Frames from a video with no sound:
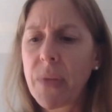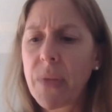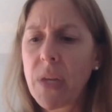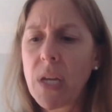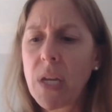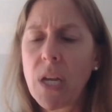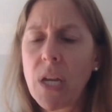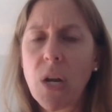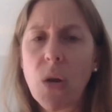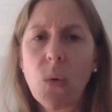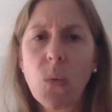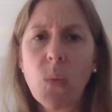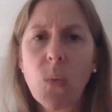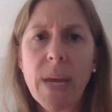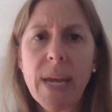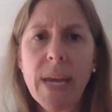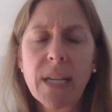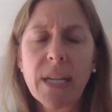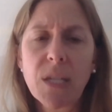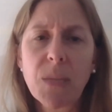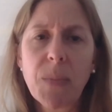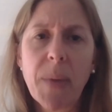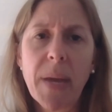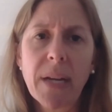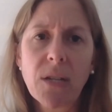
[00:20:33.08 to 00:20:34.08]
we
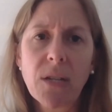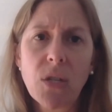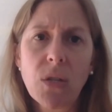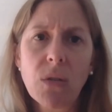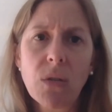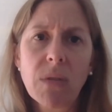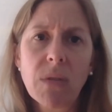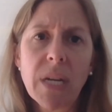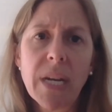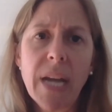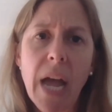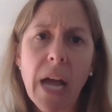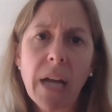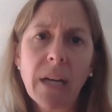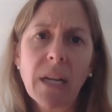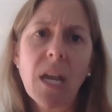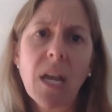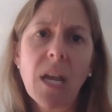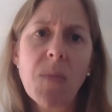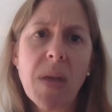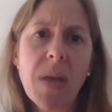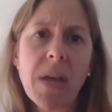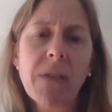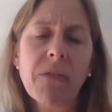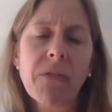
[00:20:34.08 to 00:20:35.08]
expect you to not
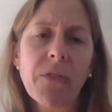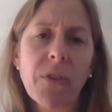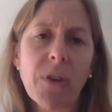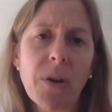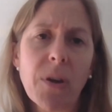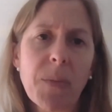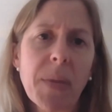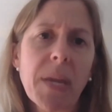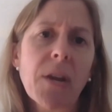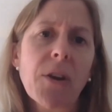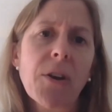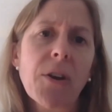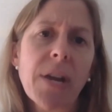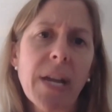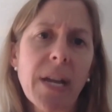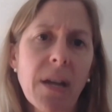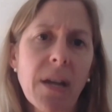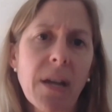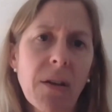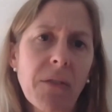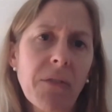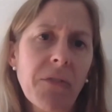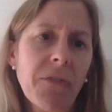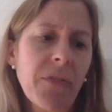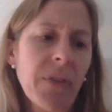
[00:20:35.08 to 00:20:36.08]
come in for a period
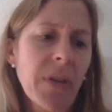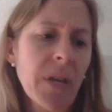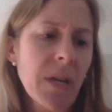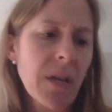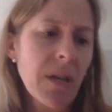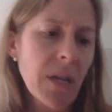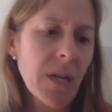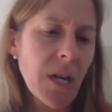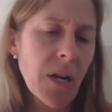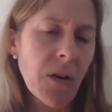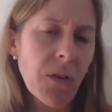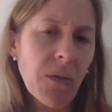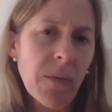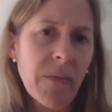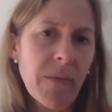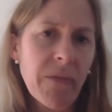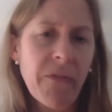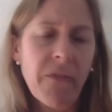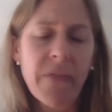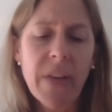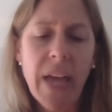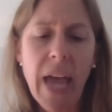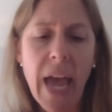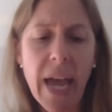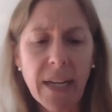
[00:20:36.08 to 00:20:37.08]
of,
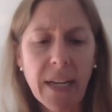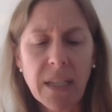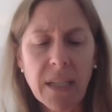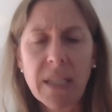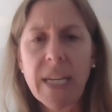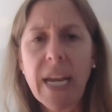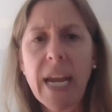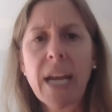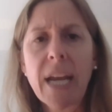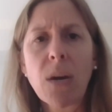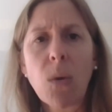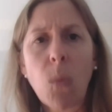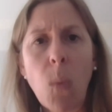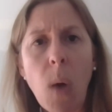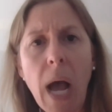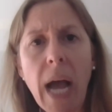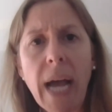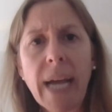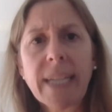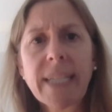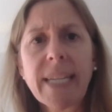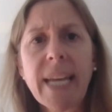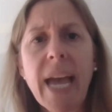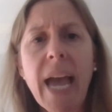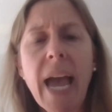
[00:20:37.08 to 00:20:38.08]
X day to
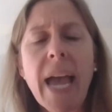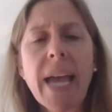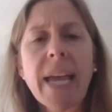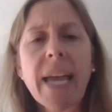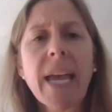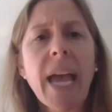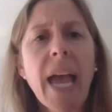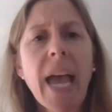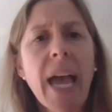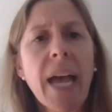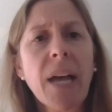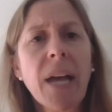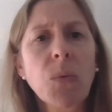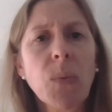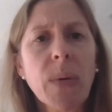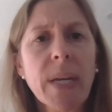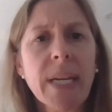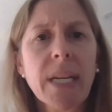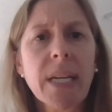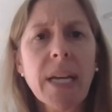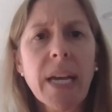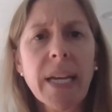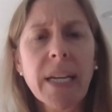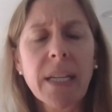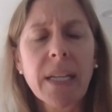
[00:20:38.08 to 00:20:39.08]
Y day, and
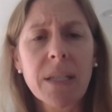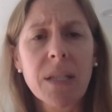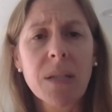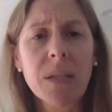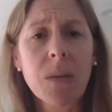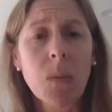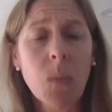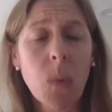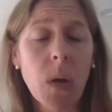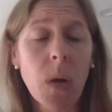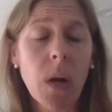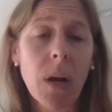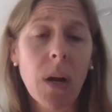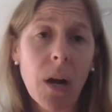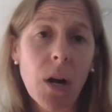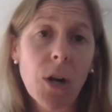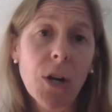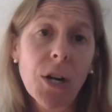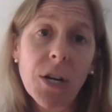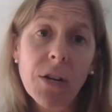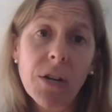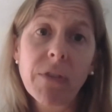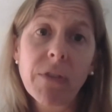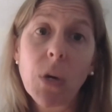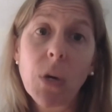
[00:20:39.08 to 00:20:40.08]
we are
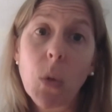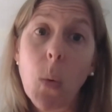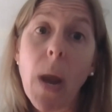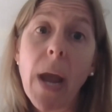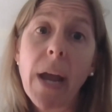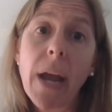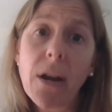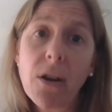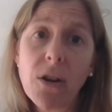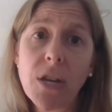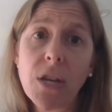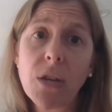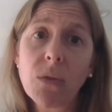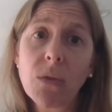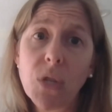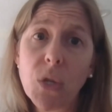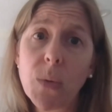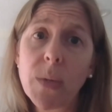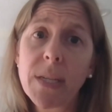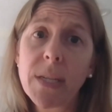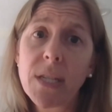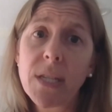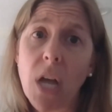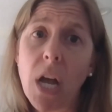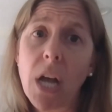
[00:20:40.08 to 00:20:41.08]
going to require you to
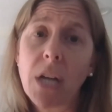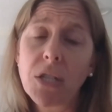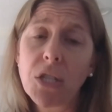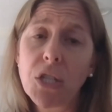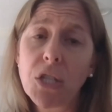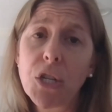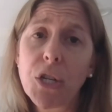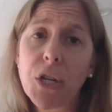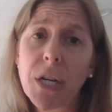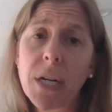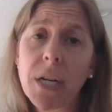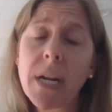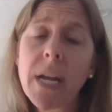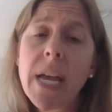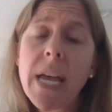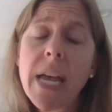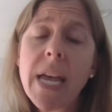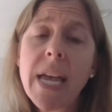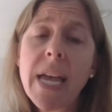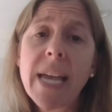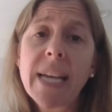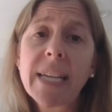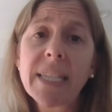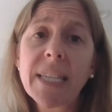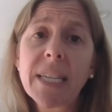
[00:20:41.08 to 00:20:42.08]
exhaust your
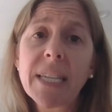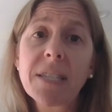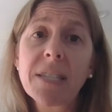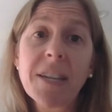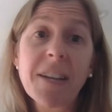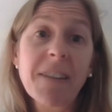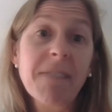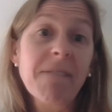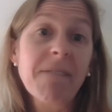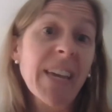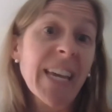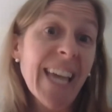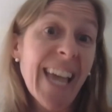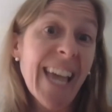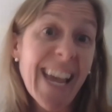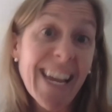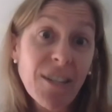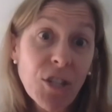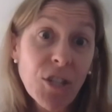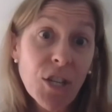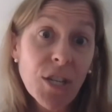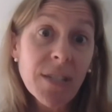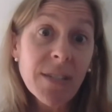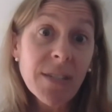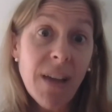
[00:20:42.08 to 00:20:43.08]
existing
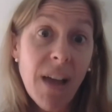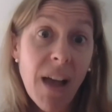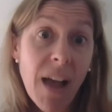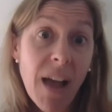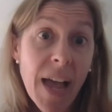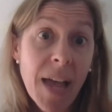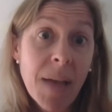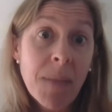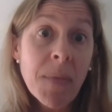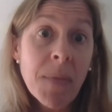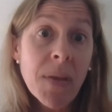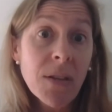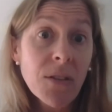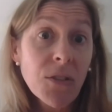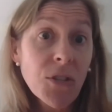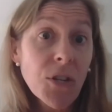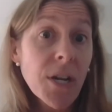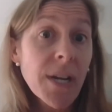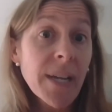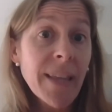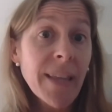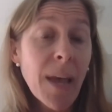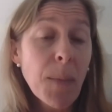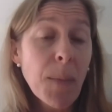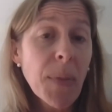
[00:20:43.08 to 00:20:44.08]
vacation time
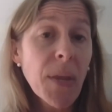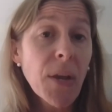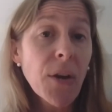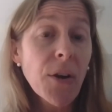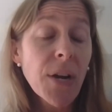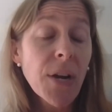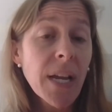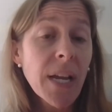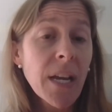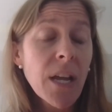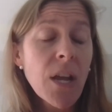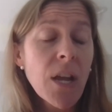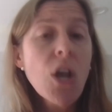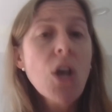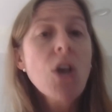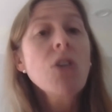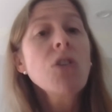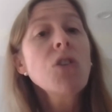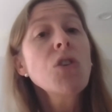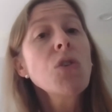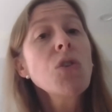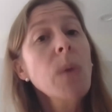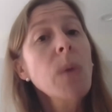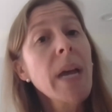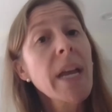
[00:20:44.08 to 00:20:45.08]
during that period.
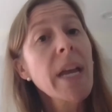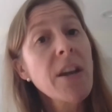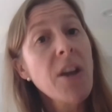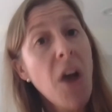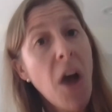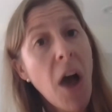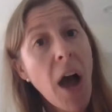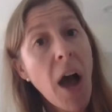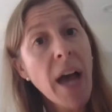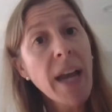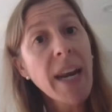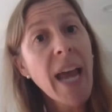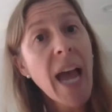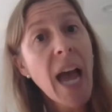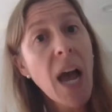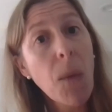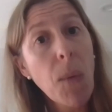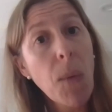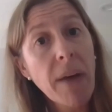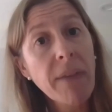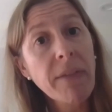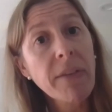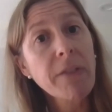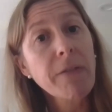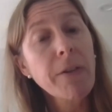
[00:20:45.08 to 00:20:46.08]
You cannot,
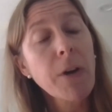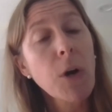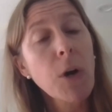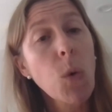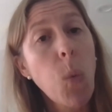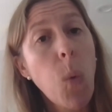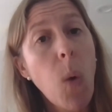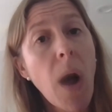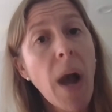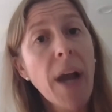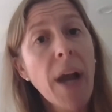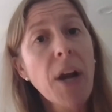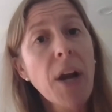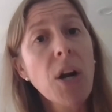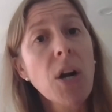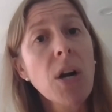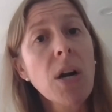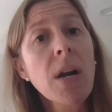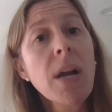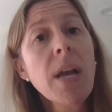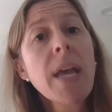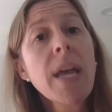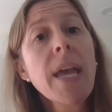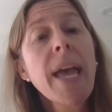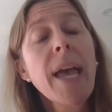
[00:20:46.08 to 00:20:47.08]
however,
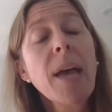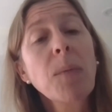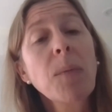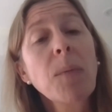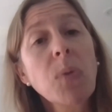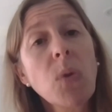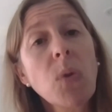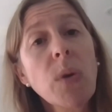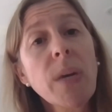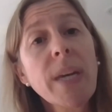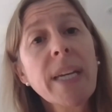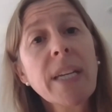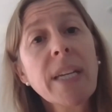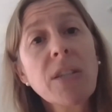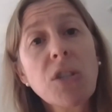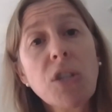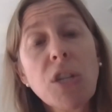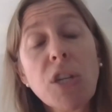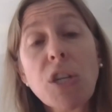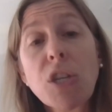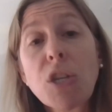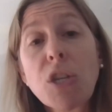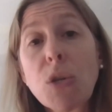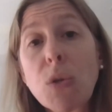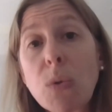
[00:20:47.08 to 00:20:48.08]
require employees
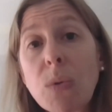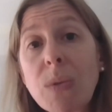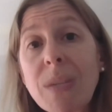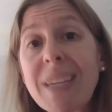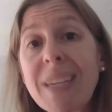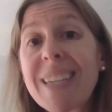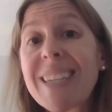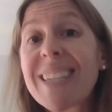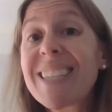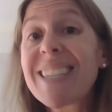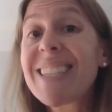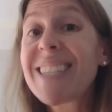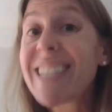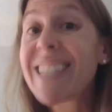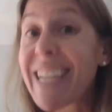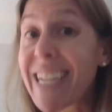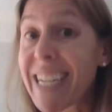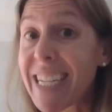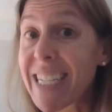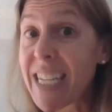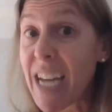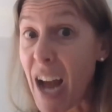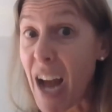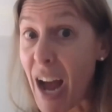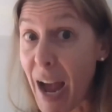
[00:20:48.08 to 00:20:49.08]
to use sick
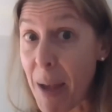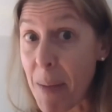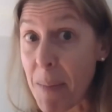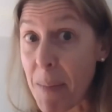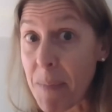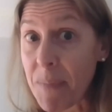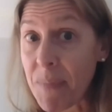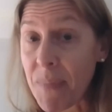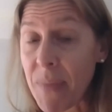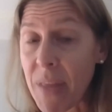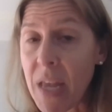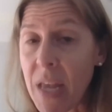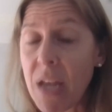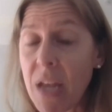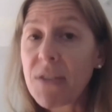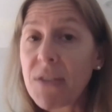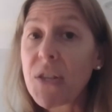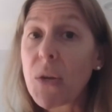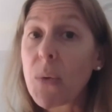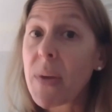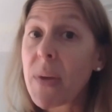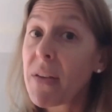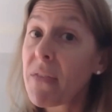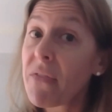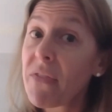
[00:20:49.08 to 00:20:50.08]
time.
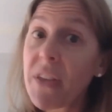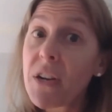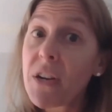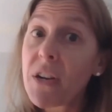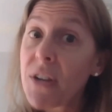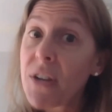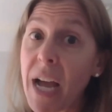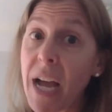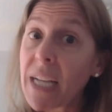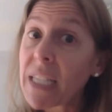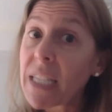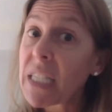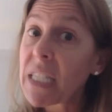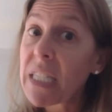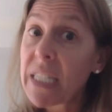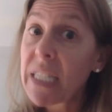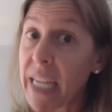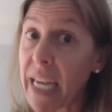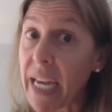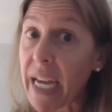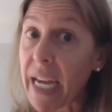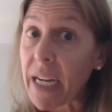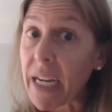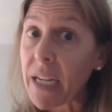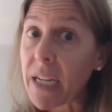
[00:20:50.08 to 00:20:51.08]
So if they're not
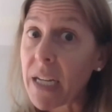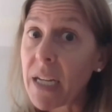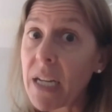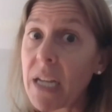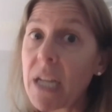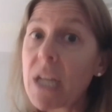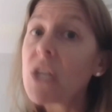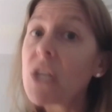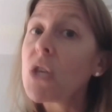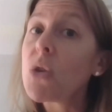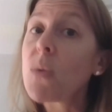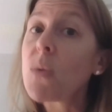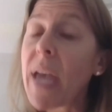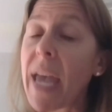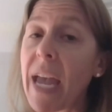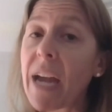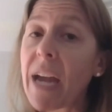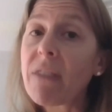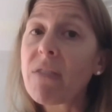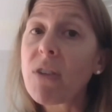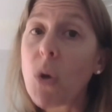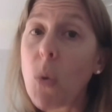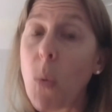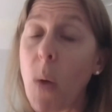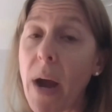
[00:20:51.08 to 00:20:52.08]
sick, you
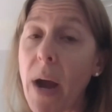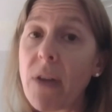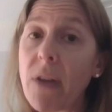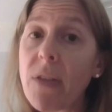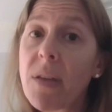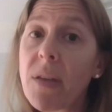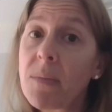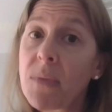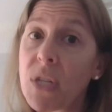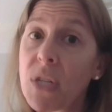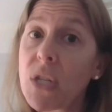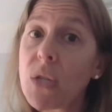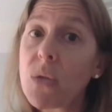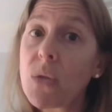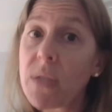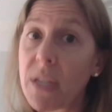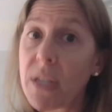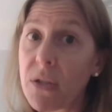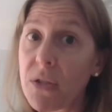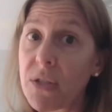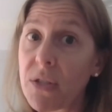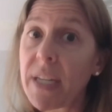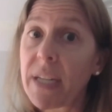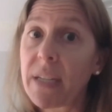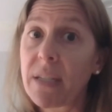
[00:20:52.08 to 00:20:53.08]
can't require them to use
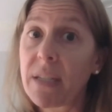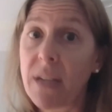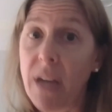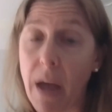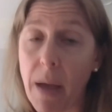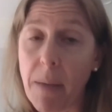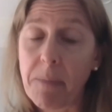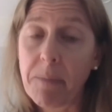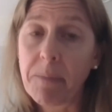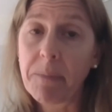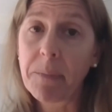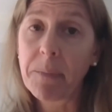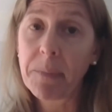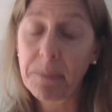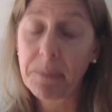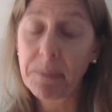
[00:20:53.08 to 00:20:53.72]
their sick time.